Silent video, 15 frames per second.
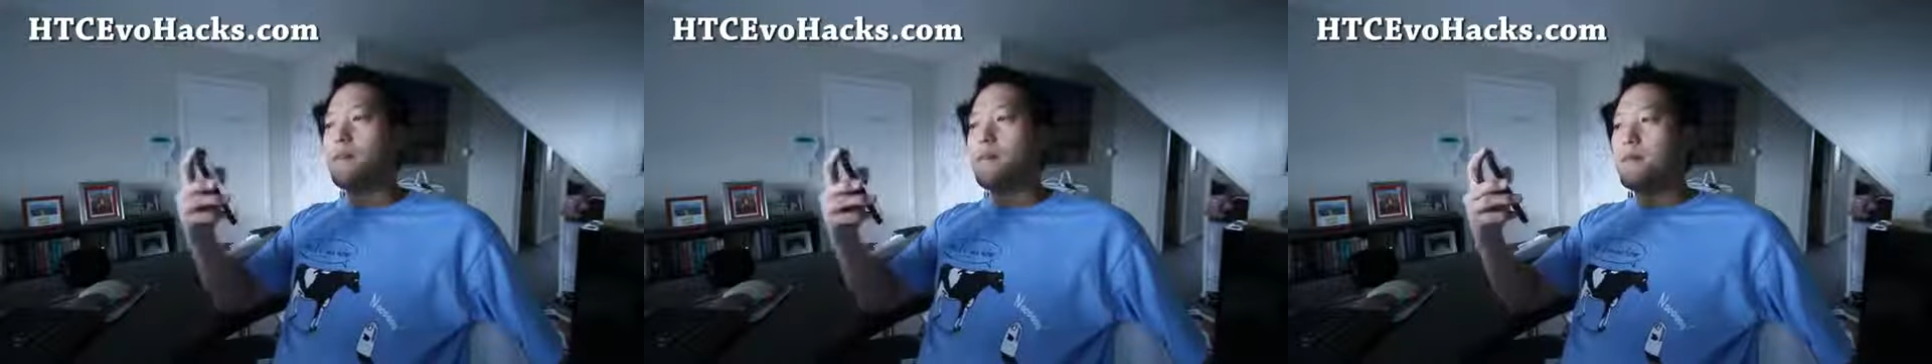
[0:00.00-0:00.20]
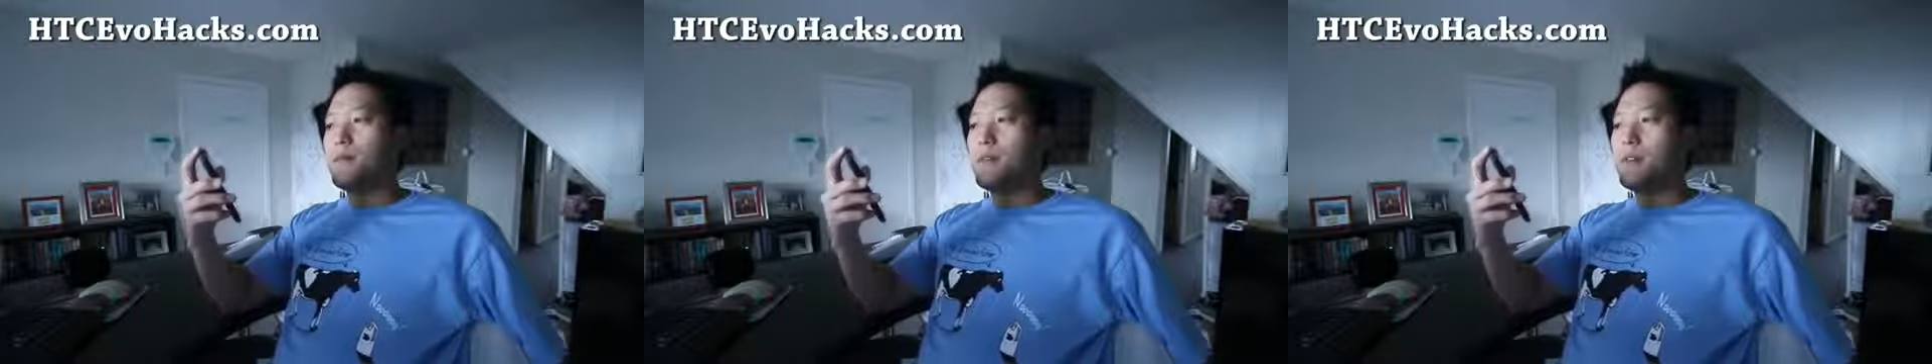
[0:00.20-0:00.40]

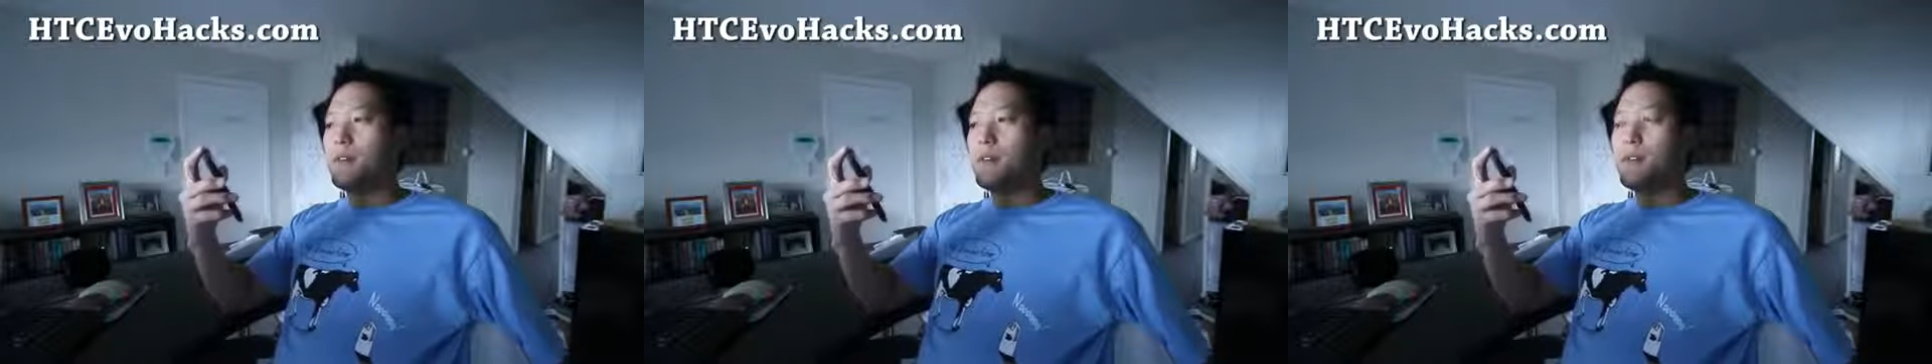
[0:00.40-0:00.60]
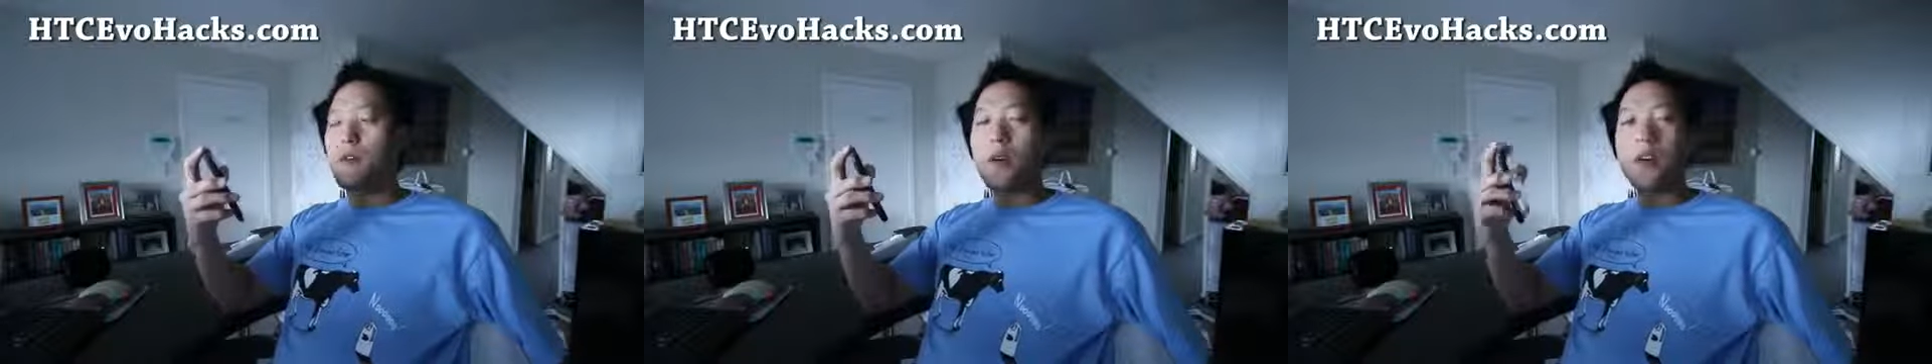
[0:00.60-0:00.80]
which
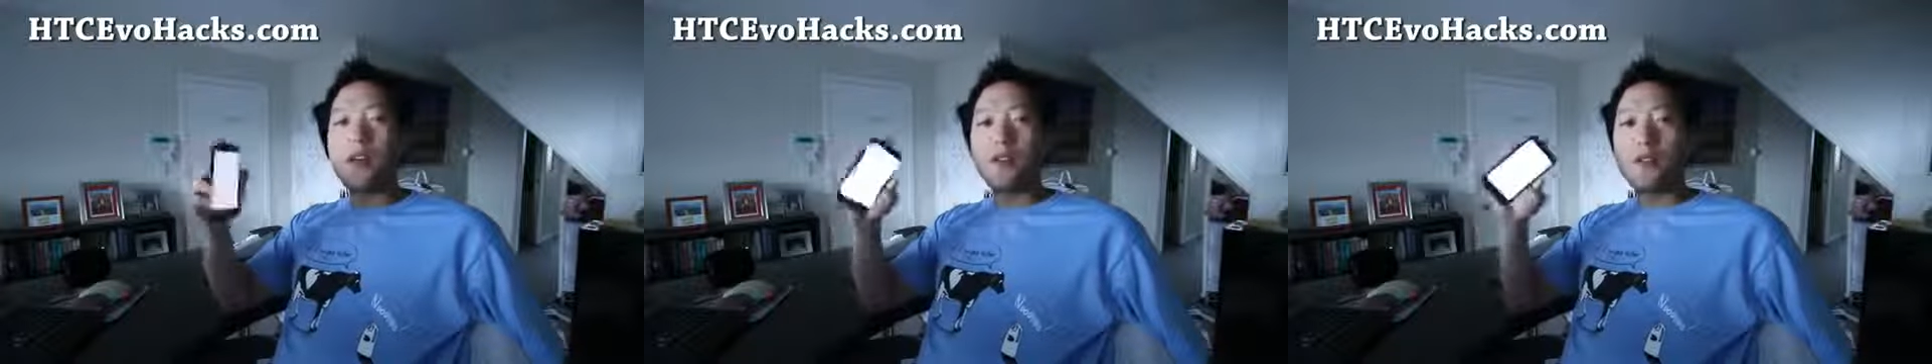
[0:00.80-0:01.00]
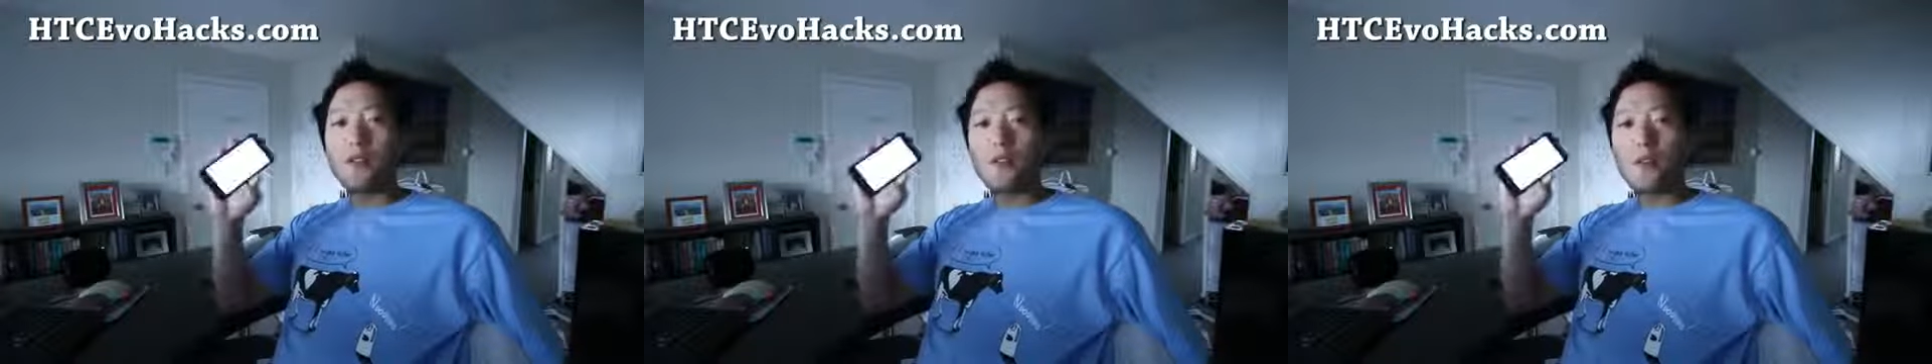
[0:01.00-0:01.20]

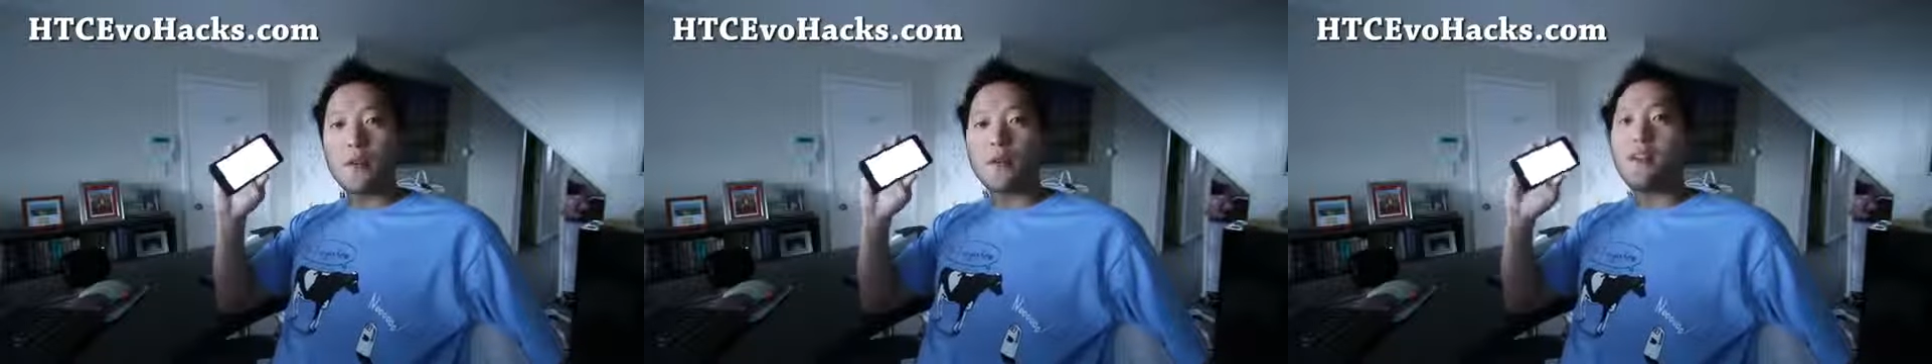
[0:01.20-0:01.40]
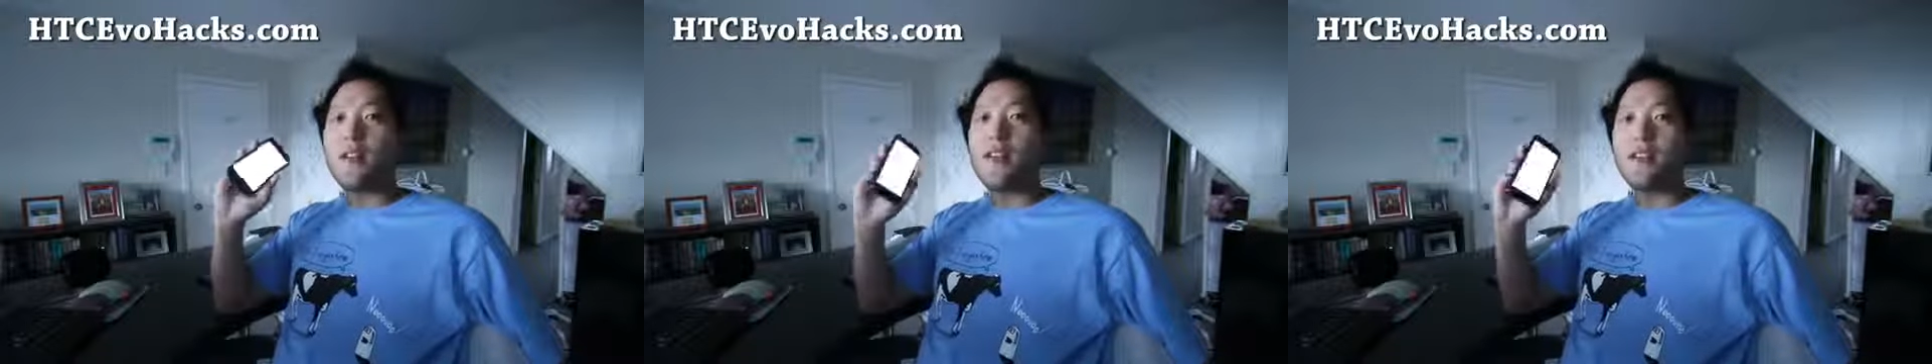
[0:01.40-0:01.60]
requires you to go
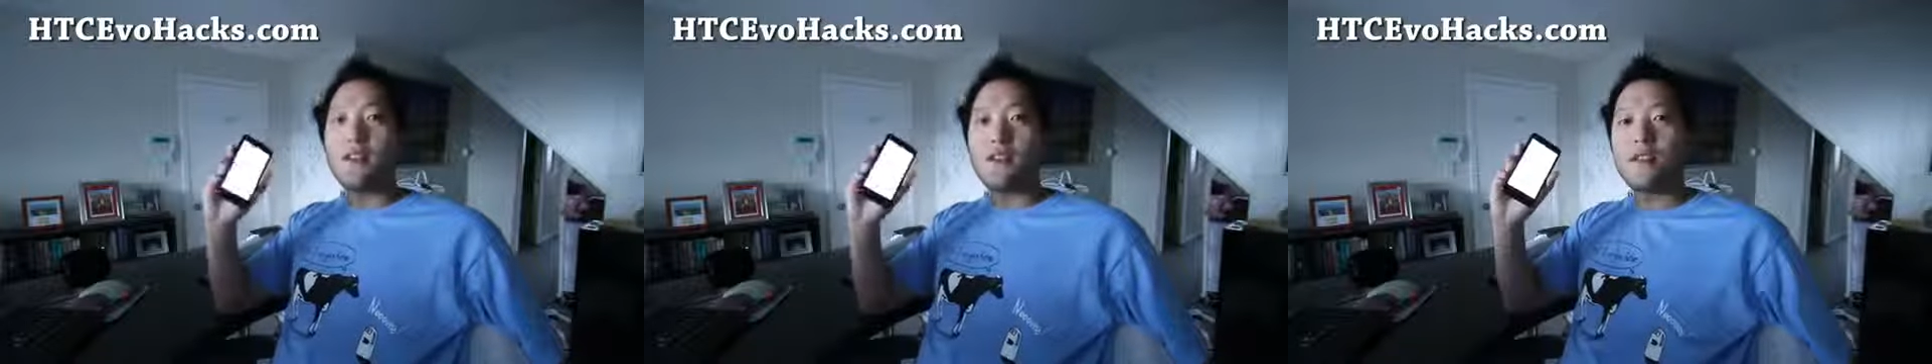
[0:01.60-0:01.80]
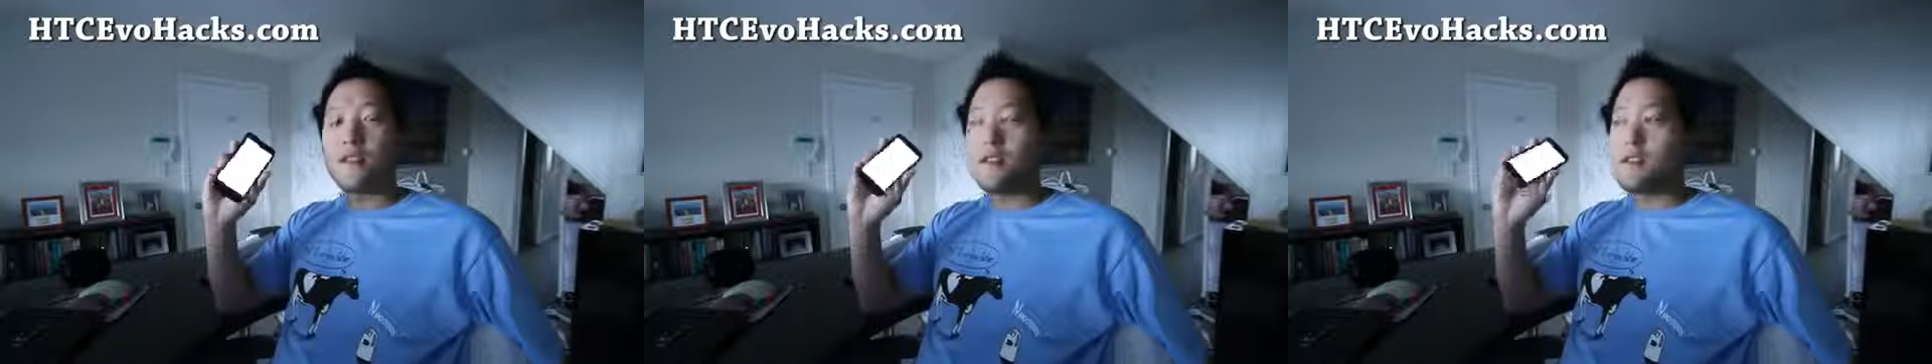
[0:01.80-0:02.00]
to the
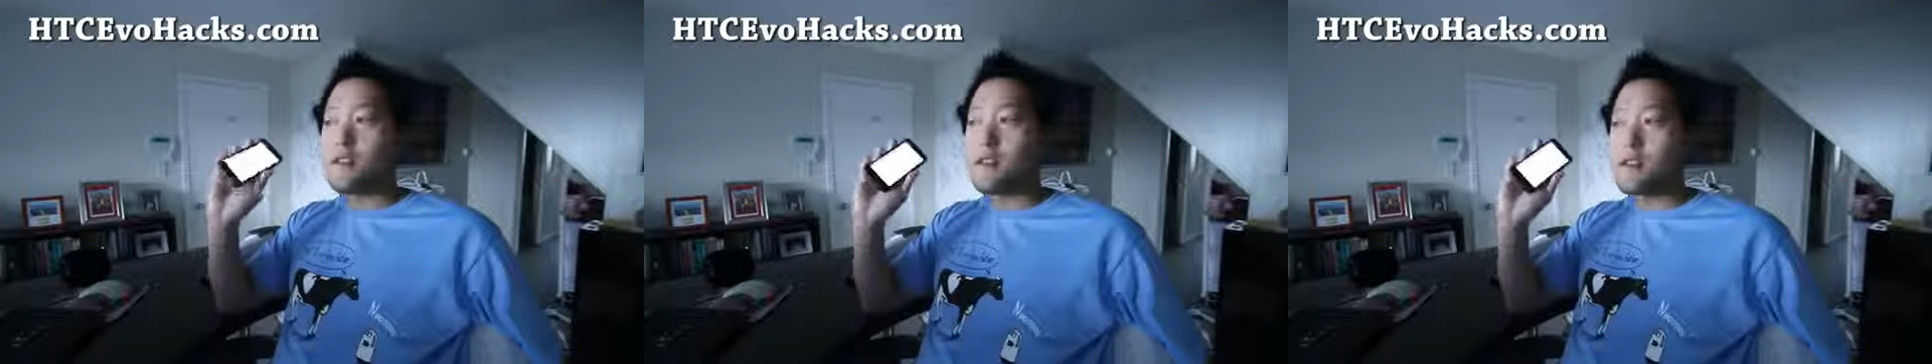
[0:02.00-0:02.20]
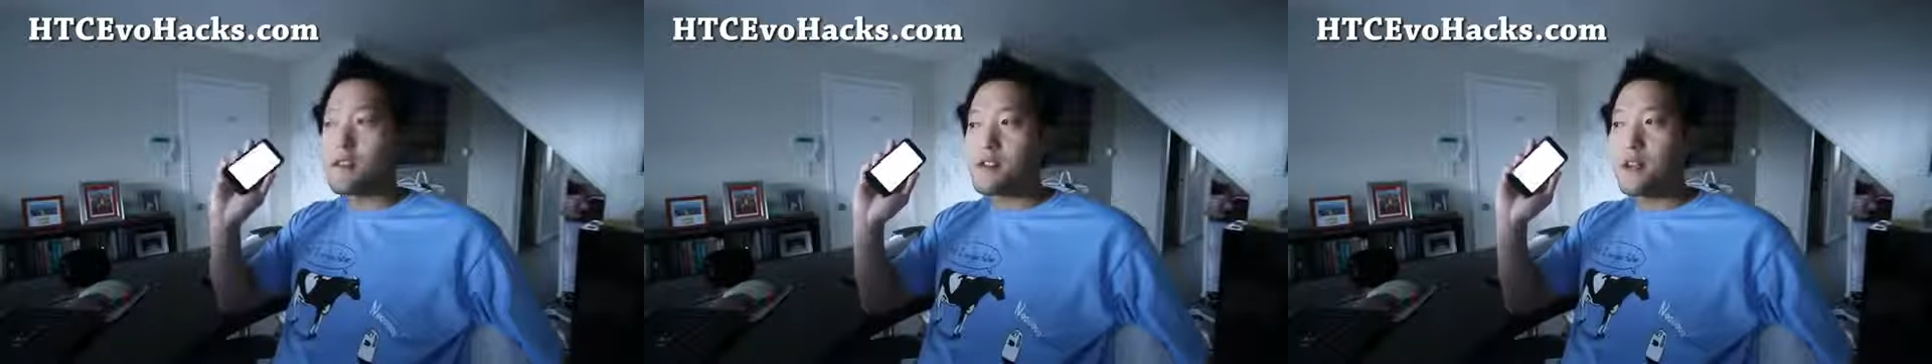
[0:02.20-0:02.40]

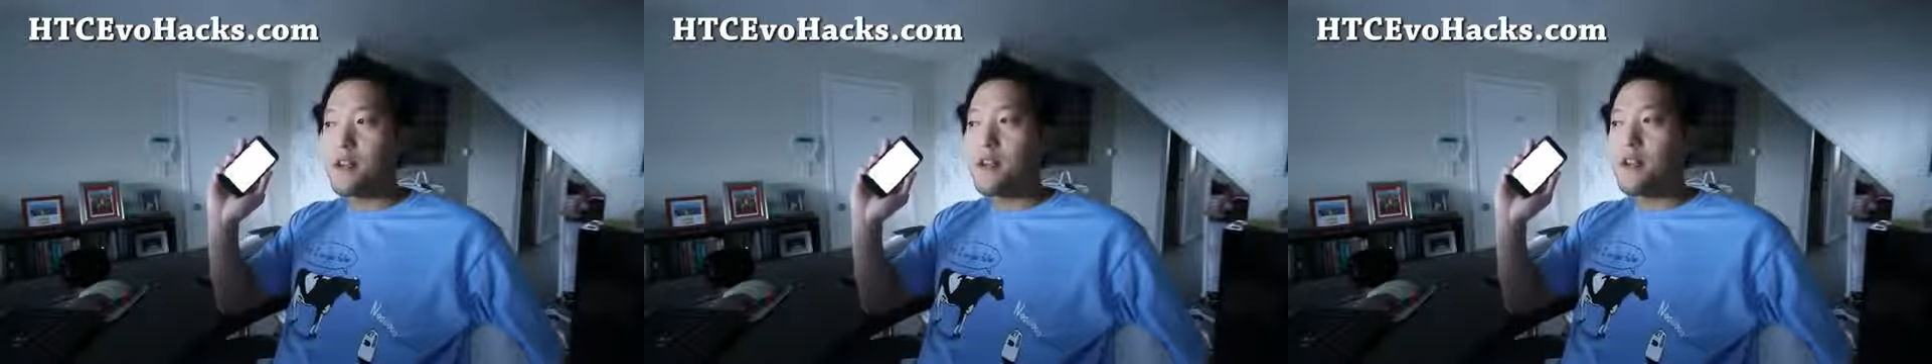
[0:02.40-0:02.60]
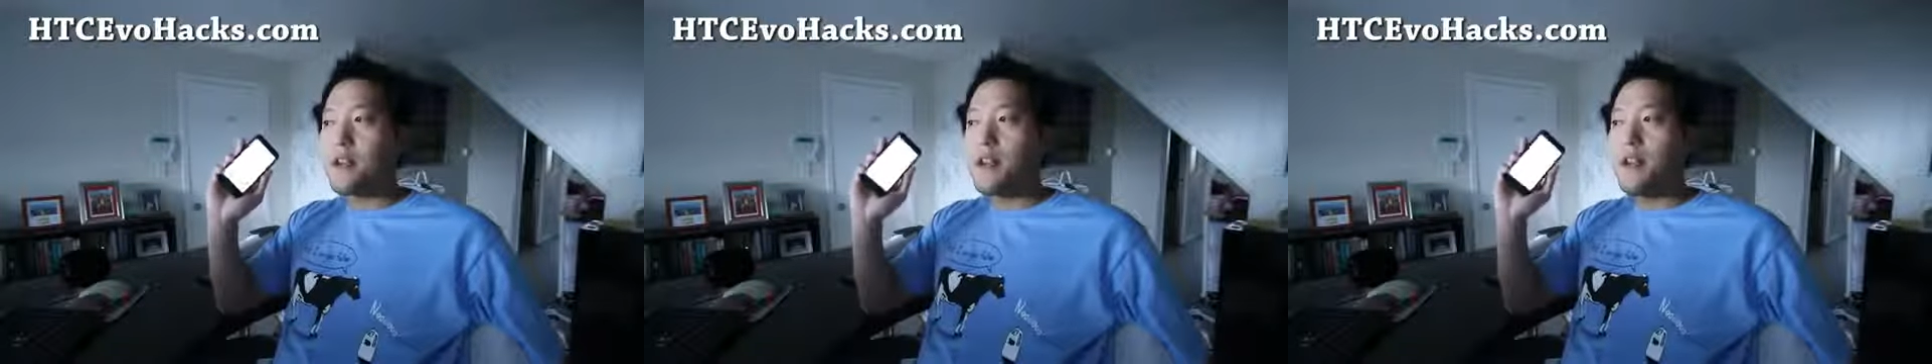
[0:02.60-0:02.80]
HTC
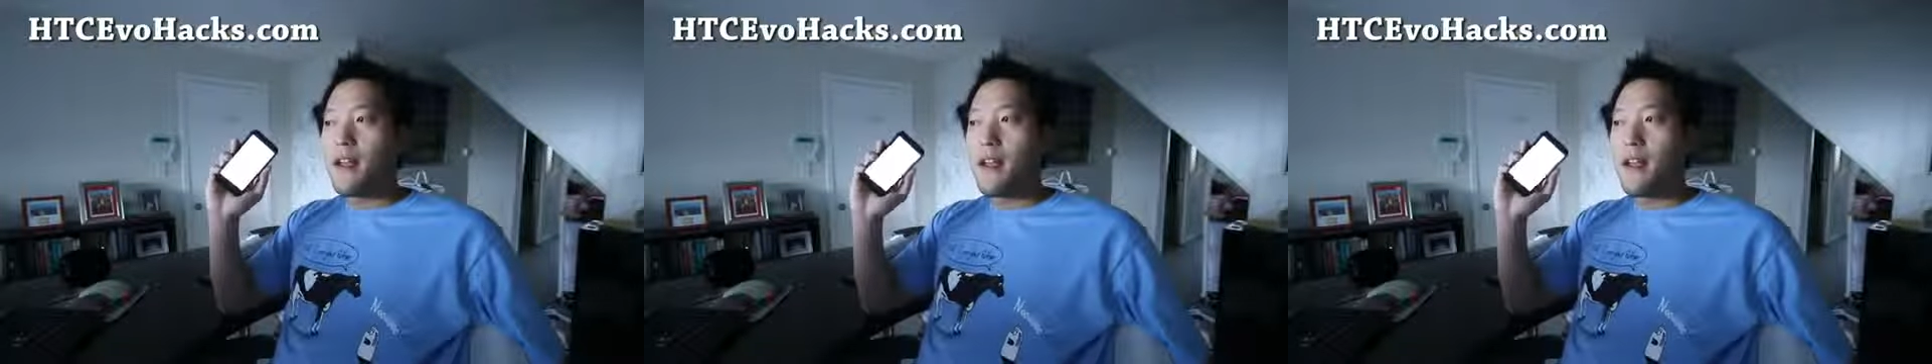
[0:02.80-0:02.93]
site.